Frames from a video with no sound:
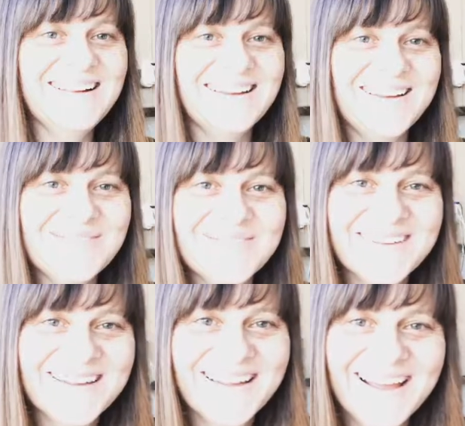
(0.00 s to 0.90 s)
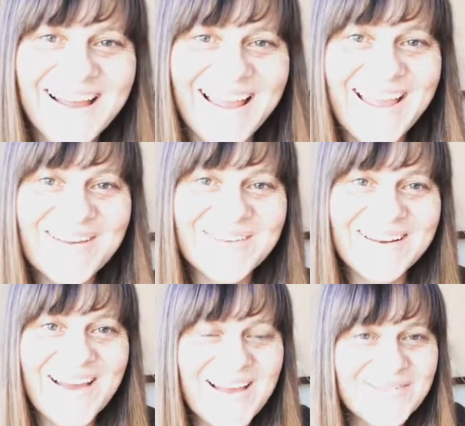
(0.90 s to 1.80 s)
live? Hey, we're
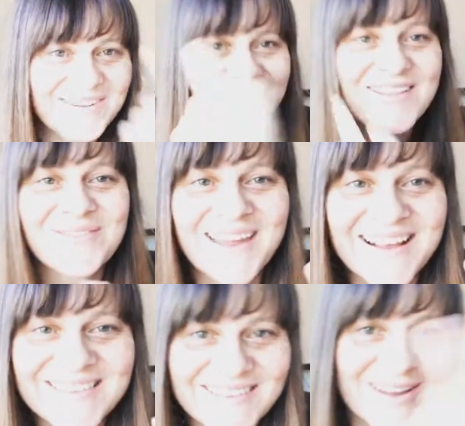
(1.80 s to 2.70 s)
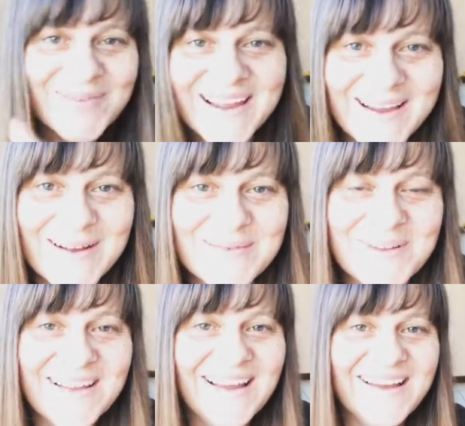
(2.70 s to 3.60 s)
live. Look at this face. No makeup.
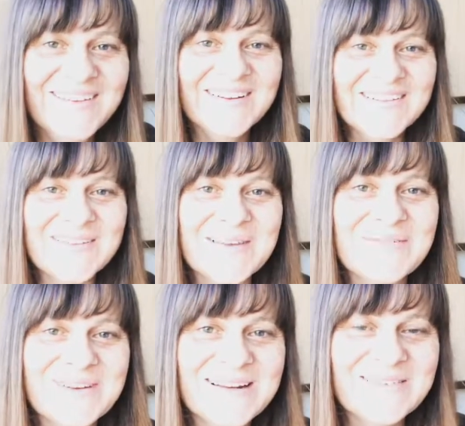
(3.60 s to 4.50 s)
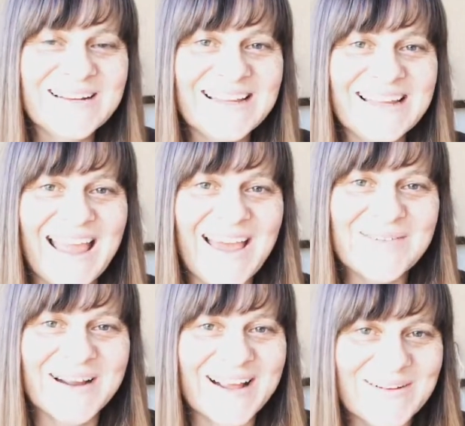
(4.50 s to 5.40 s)
I'm doing something really, really out
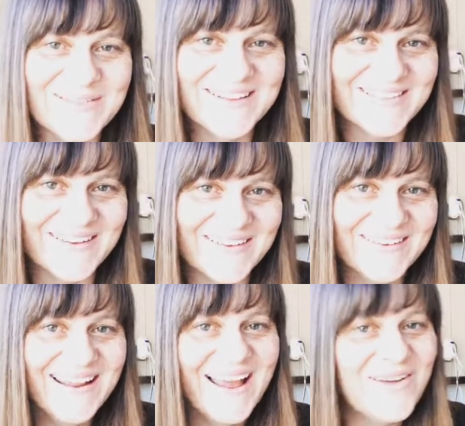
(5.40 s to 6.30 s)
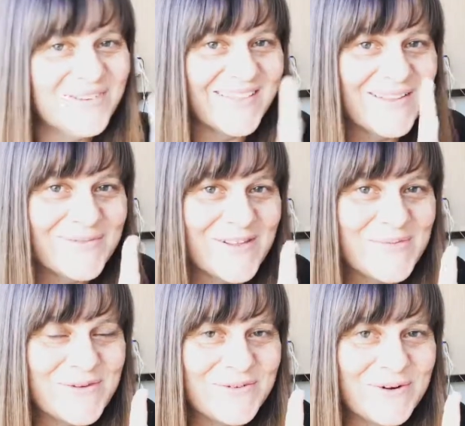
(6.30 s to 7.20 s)
of my comfort zone. I've done this once
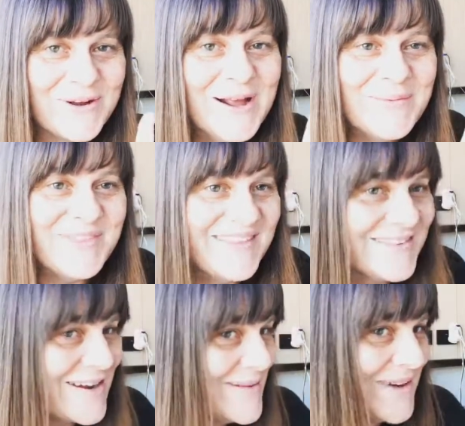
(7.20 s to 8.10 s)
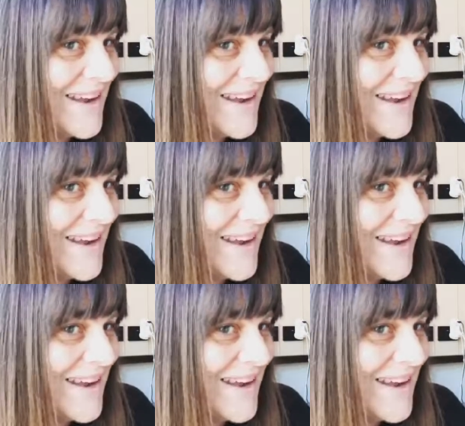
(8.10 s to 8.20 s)
before, but this time